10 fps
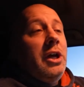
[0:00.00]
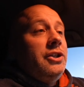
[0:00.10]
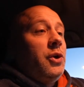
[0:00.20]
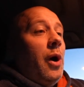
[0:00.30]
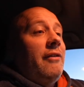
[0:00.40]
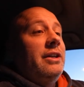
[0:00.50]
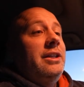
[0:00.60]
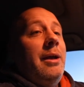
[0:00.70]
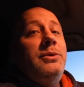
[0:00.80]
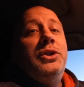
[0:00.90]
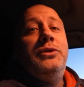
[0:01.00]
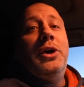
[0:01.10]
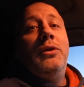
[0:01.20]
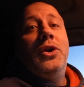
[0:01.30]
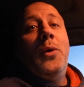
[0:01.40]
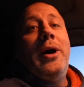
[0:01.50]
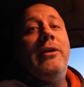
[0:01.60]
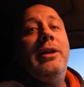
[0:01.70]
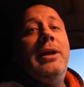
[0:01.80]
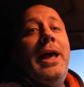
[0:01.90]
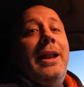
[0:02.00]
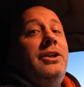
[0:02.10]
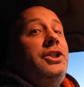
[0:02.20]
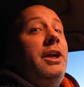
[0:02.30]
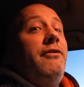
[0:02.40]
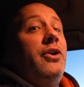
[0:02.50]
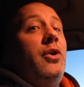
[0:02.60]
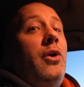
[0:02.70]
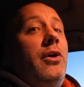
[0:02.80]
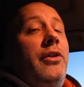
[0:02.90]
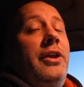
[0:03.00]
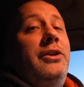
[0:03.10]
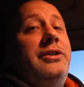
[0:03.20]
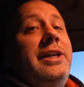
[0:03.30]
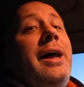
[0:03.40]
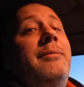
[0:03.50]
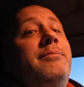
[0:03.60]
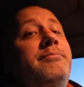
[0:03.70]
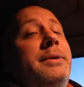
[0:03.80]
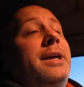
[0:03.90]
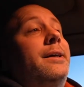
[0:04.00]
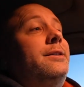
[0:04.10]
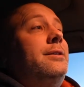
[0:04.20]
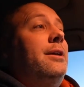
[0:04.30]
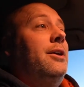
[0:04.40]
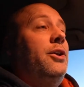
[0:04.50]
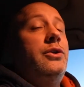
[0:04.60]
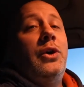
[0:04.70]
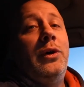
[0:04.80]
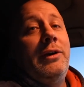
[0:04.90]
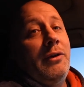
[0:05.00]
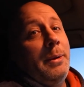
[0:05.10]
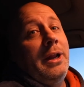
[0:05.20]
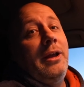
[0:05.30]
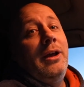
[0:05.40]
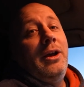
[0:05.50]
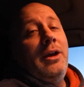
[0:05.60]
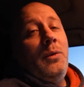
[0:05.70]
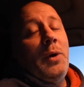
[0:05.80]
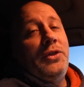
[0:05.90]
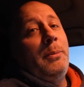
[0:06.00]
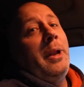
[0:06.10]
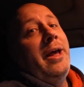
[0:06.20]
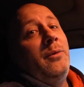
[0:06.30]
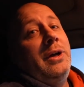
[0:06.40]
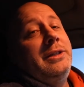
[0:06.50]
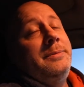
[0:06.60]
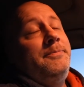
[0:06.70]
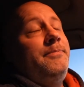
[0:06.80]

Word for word: So oftentimes you don't go out and achieve the goal that you set because you told everybody what the plan was.